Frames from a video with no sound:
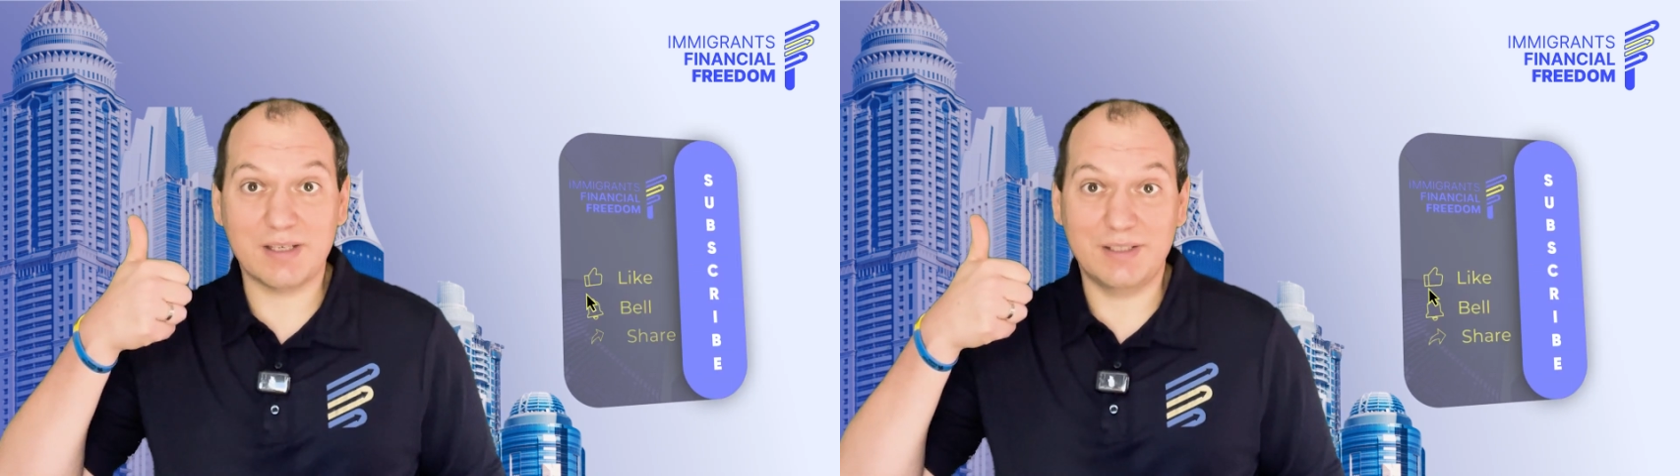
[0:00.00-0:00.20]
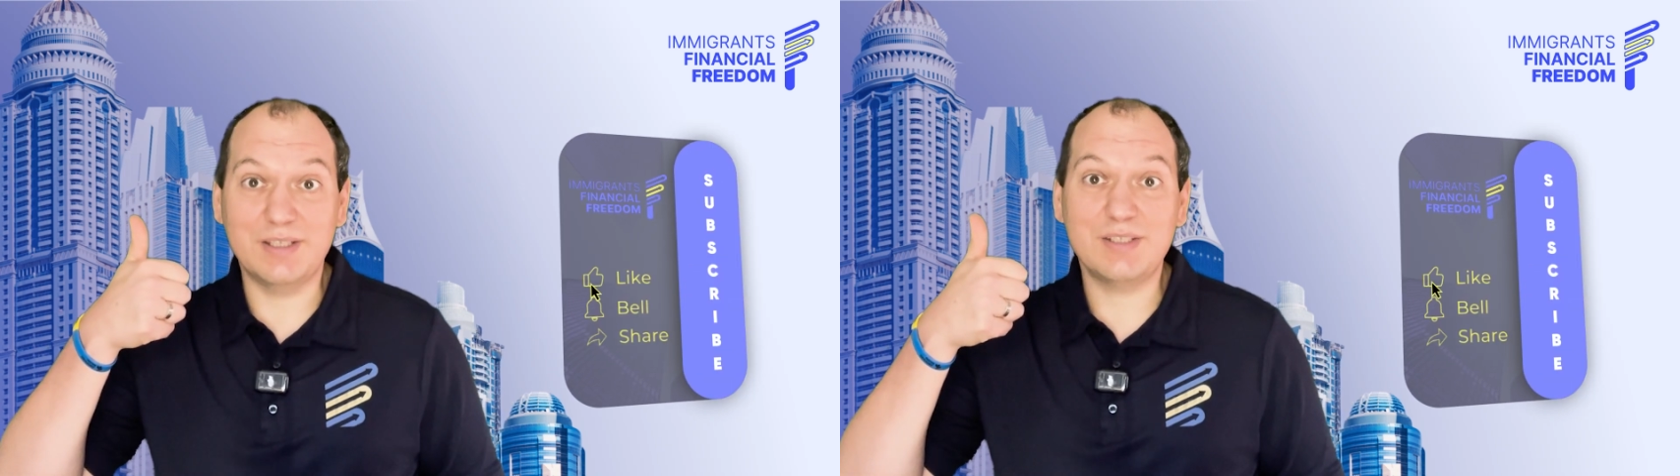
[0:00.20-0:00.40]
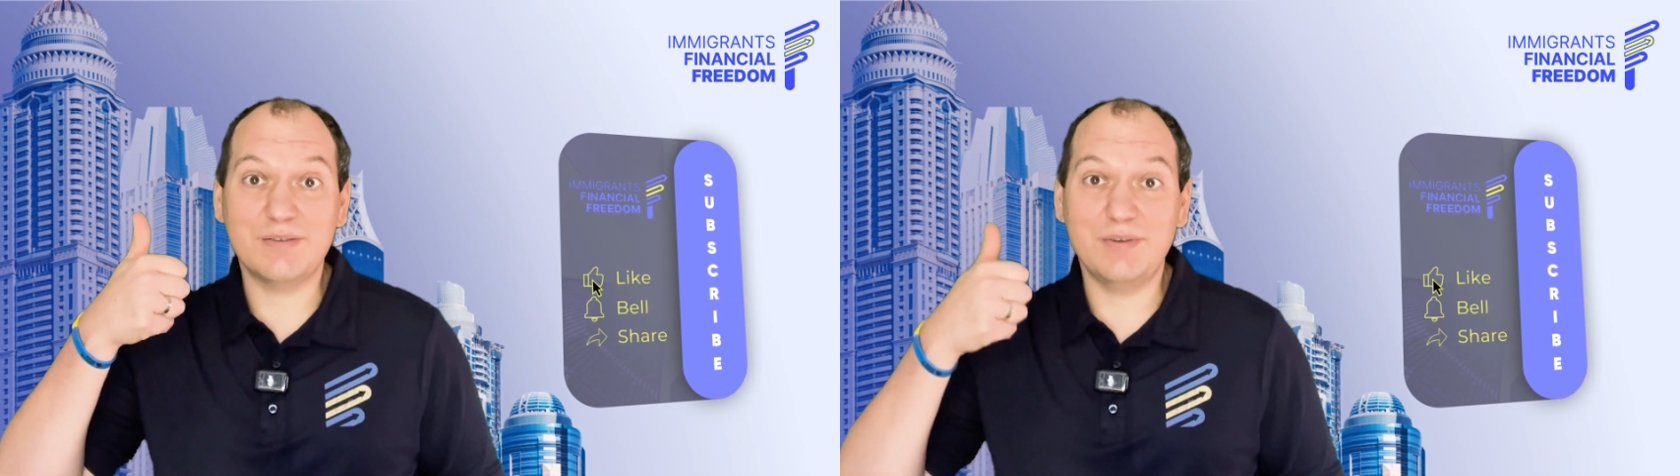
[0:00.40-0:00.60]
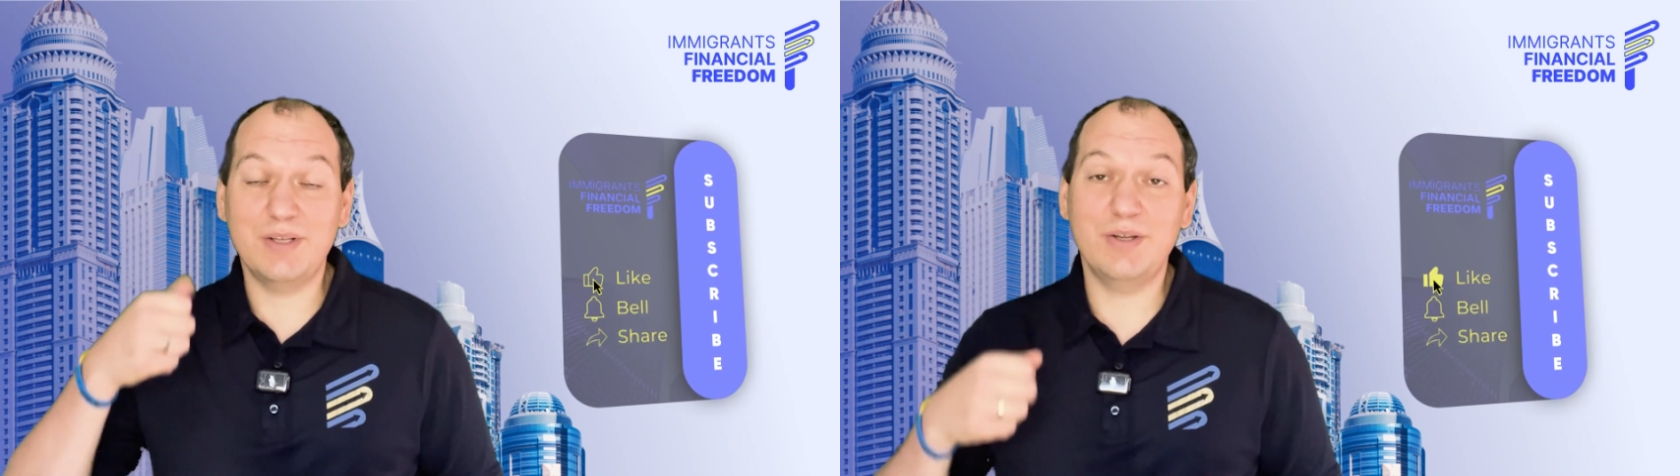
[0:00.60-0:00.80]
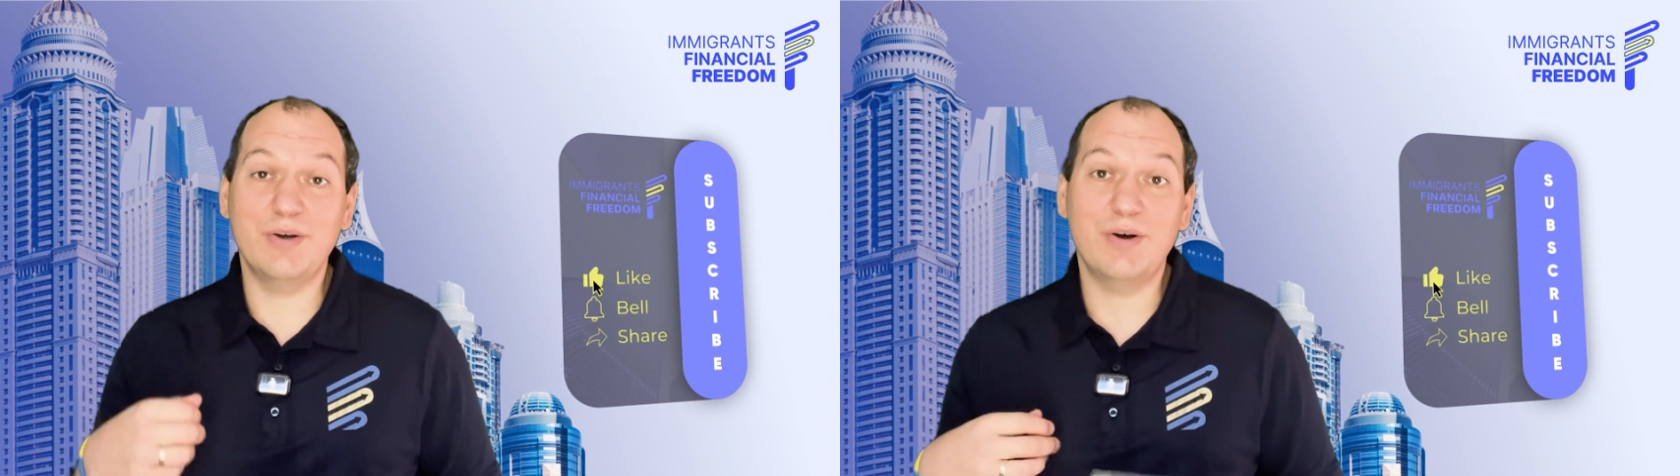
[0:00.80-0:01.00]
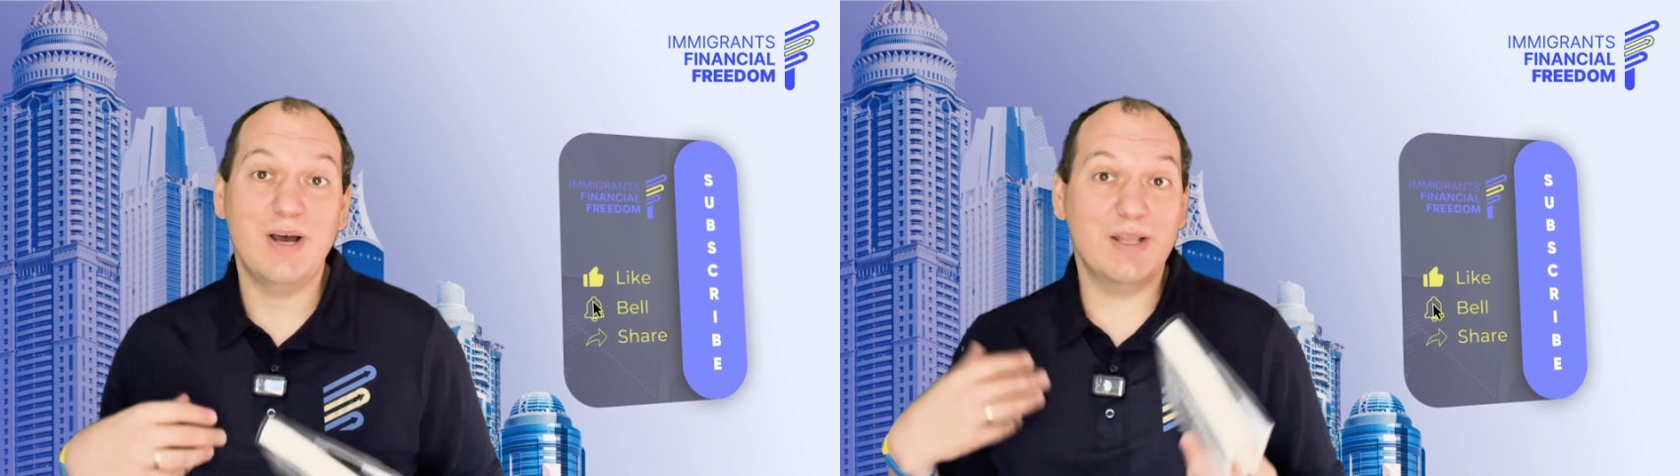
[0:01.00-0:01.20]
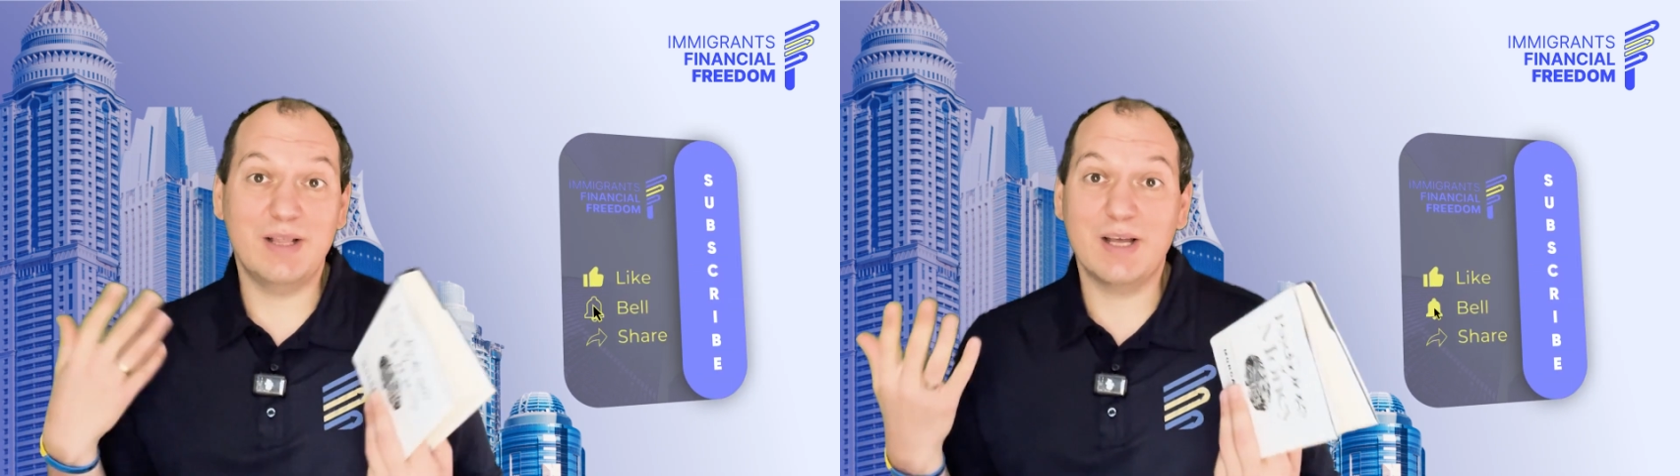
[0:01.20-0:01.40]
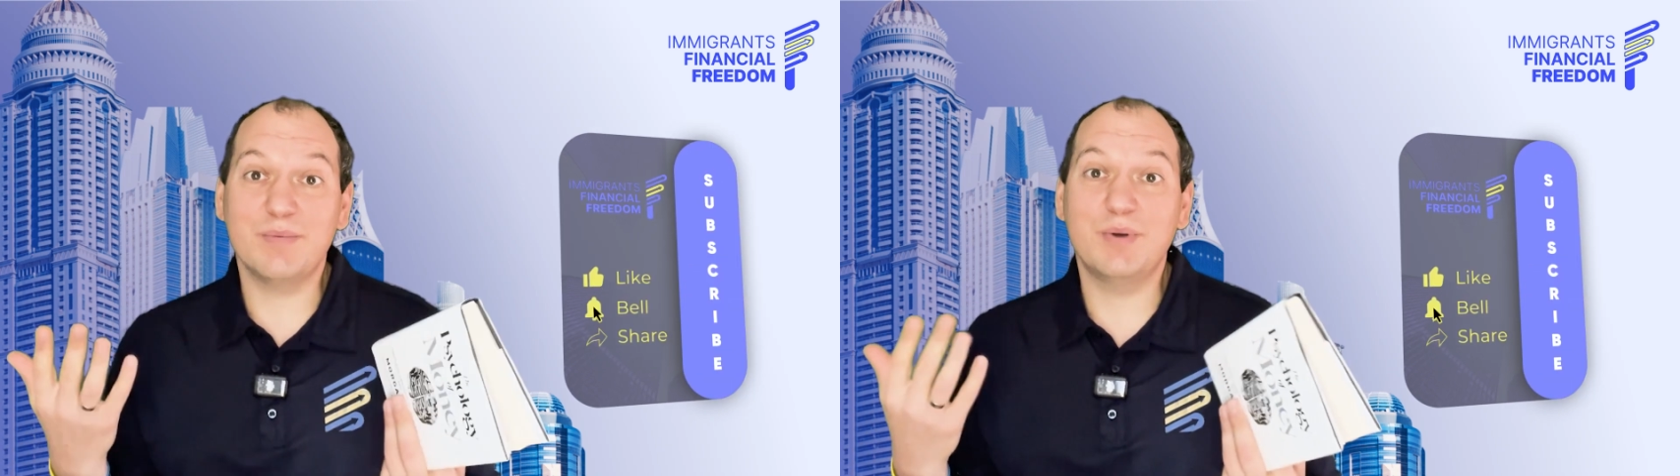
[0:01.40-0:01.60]
this video and
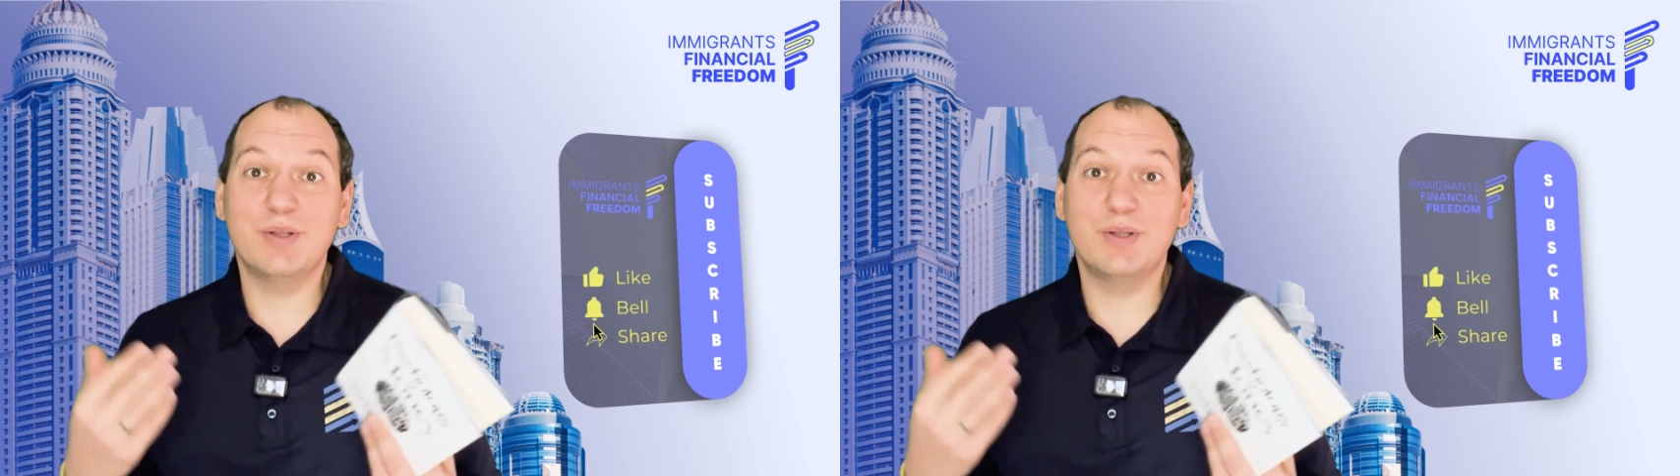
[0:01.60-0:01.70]
let me